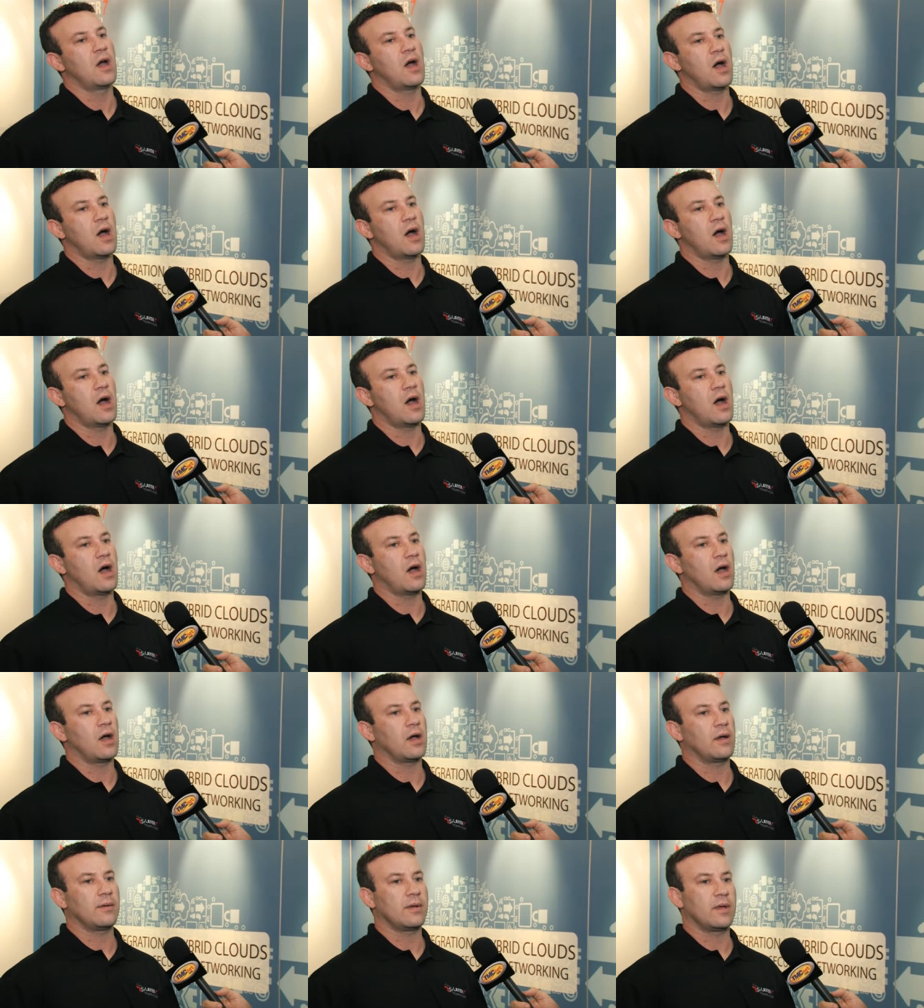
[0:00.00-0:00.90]

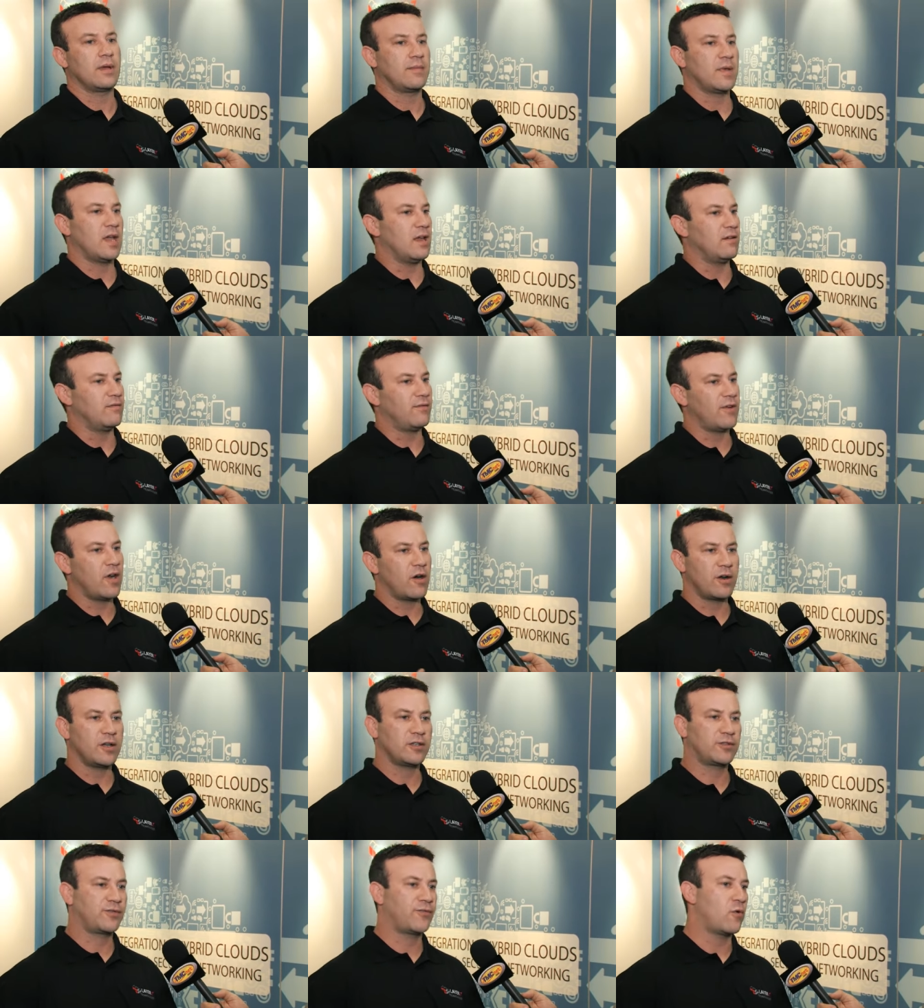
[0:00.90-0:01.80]
uh, in
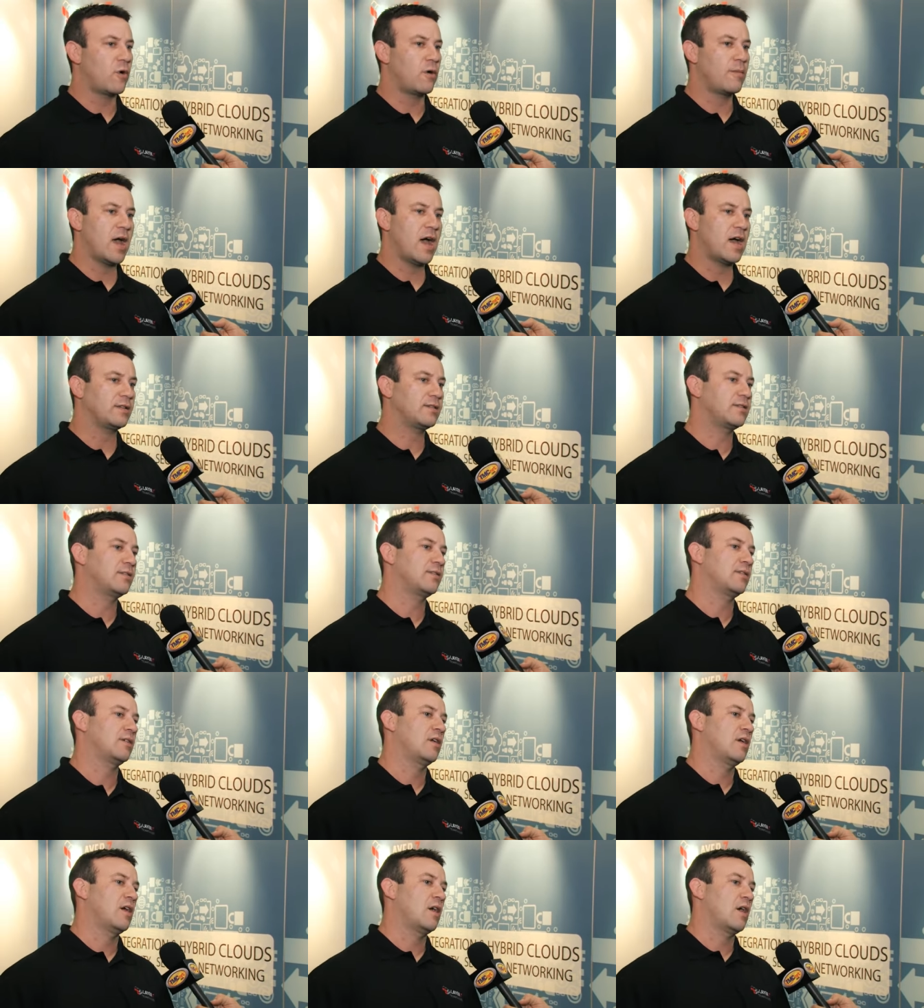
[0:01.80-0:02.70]
various
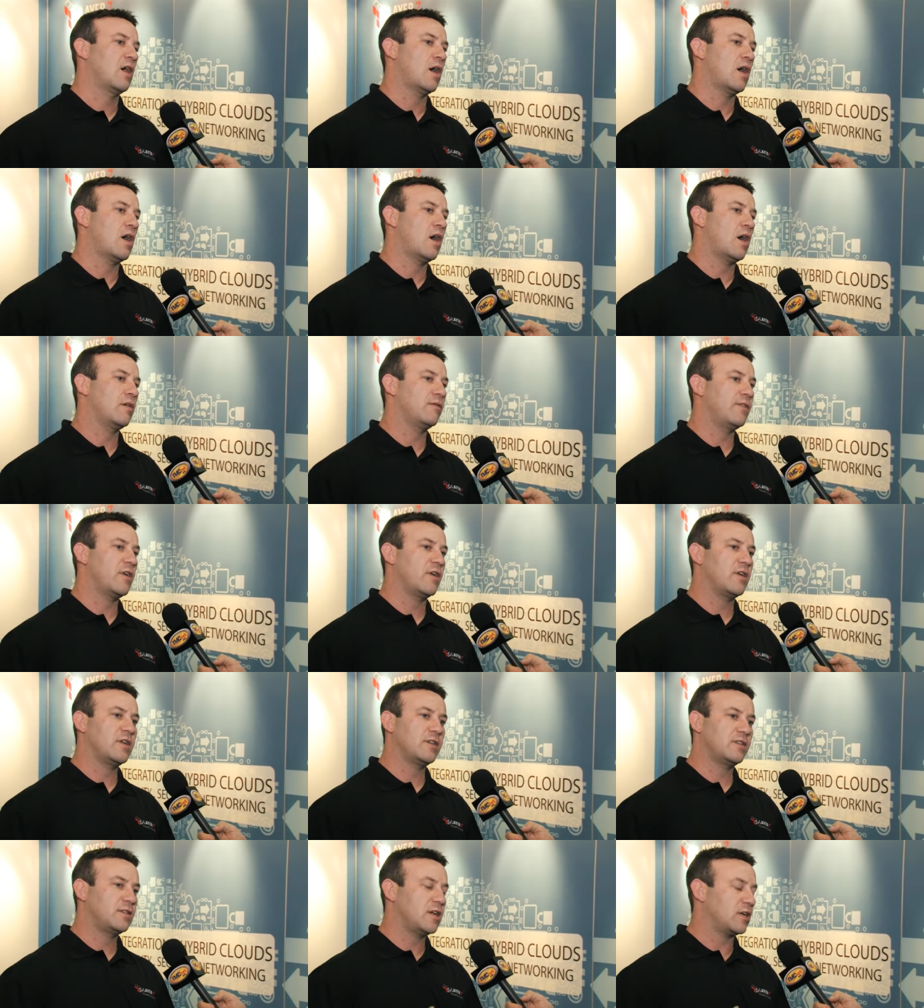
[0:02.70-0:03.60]
formats, uh,
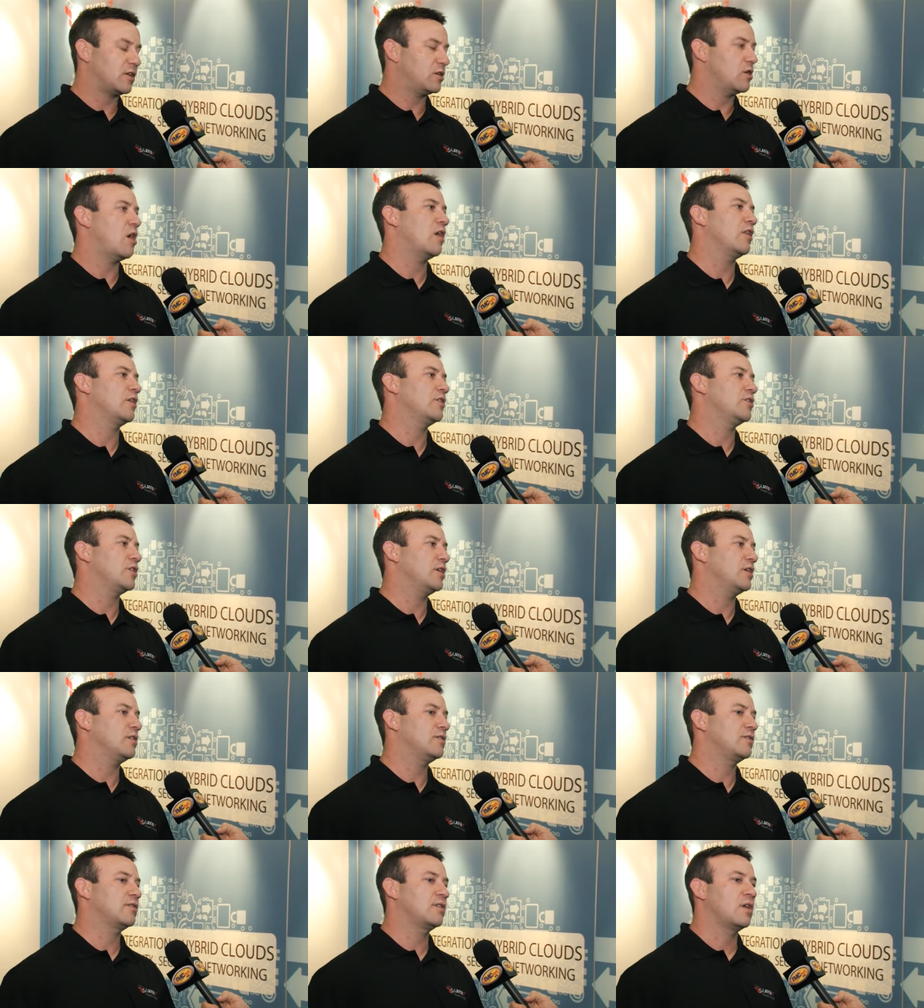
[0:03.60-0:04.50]
various
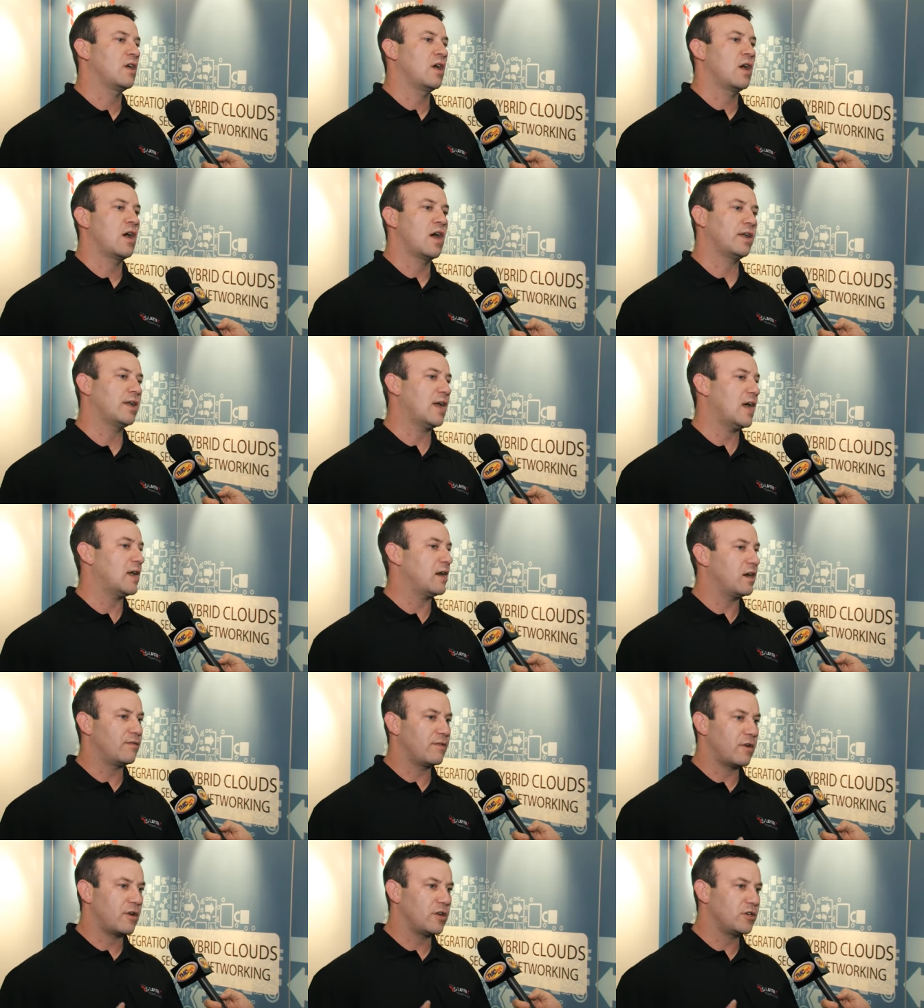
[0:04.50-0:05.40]
technologies, again,
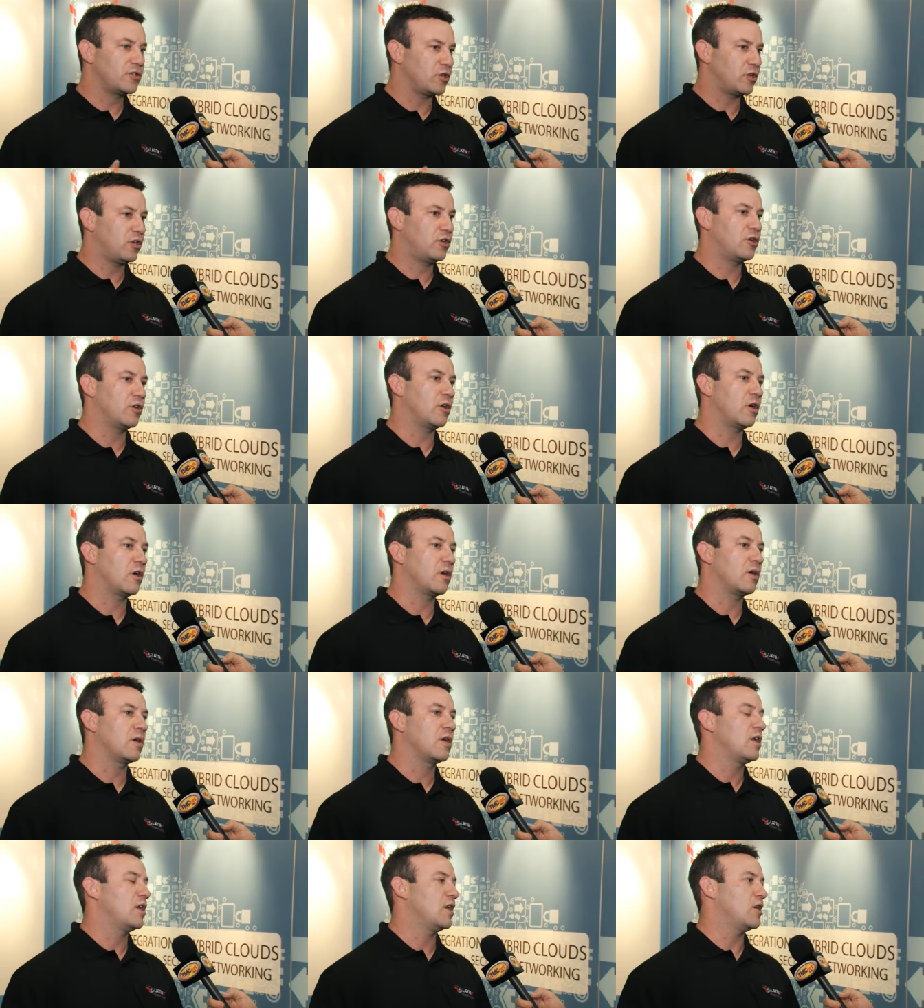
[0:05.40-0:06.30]
in a very secure,
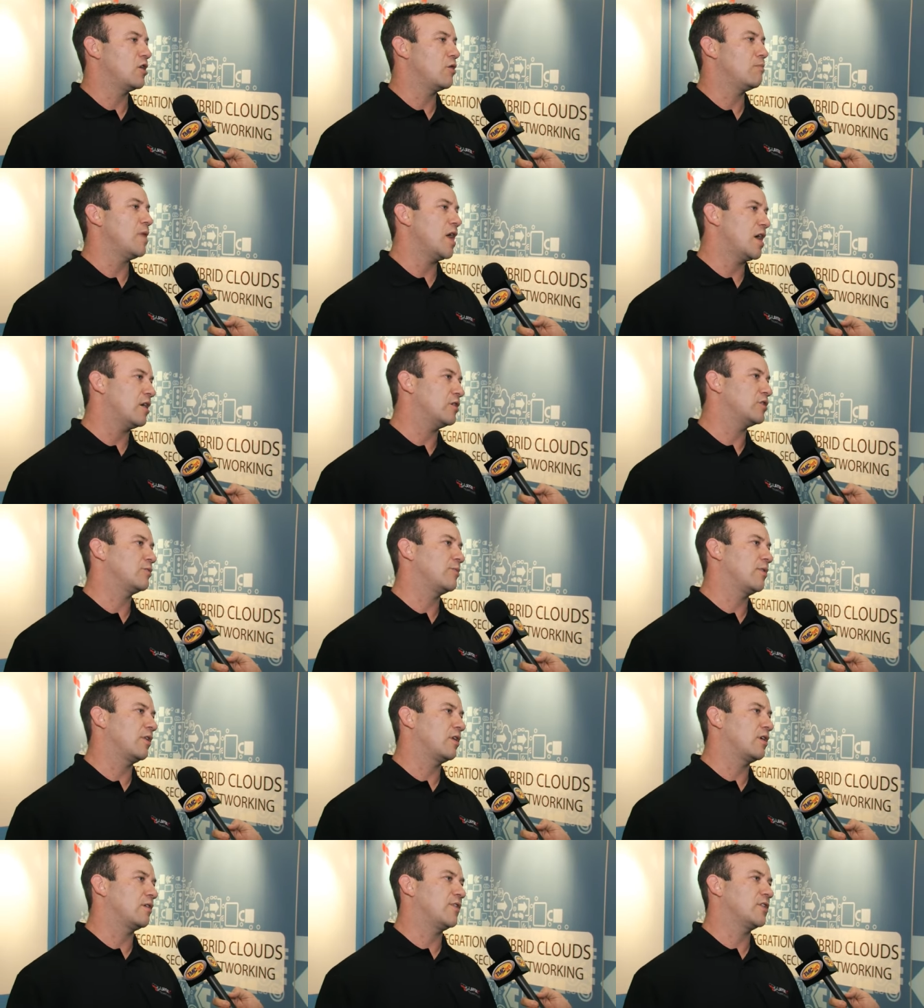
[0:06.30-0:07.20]
you know,
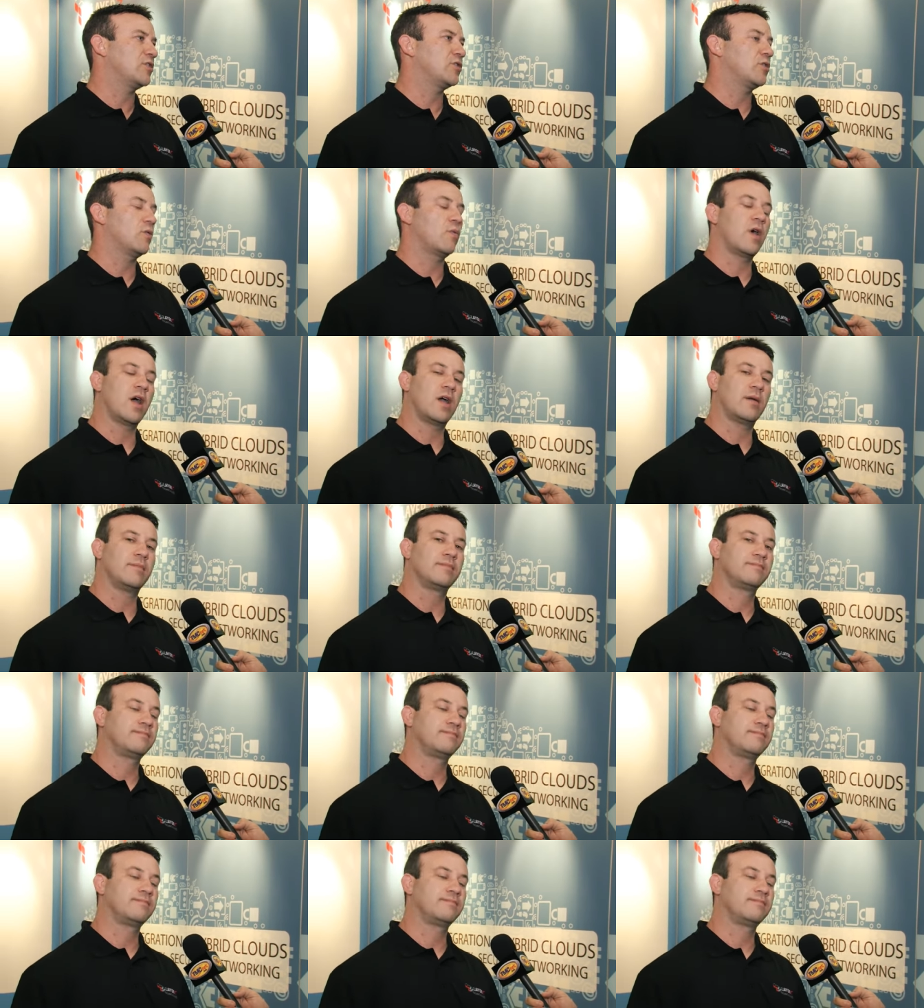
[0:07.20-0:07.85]
manageable and efficient way.